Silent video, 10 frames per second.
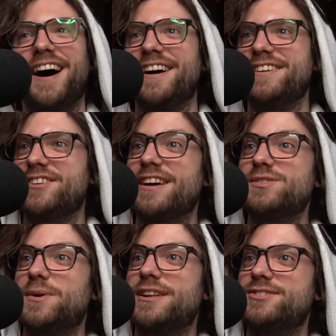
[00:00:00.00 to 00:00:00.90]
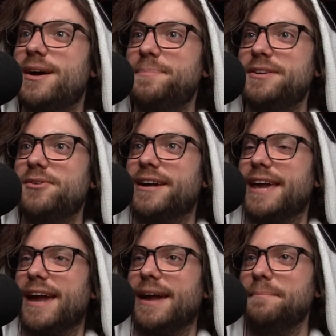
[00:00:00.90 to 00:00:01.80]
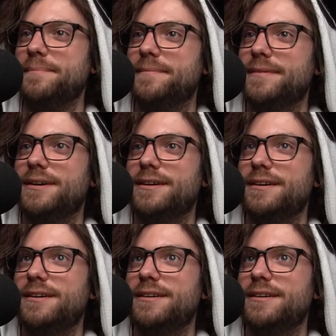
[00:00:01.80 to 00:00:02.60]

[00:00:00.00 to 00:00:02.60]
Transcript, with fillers: You guys want to jump into a game? Let's jump into the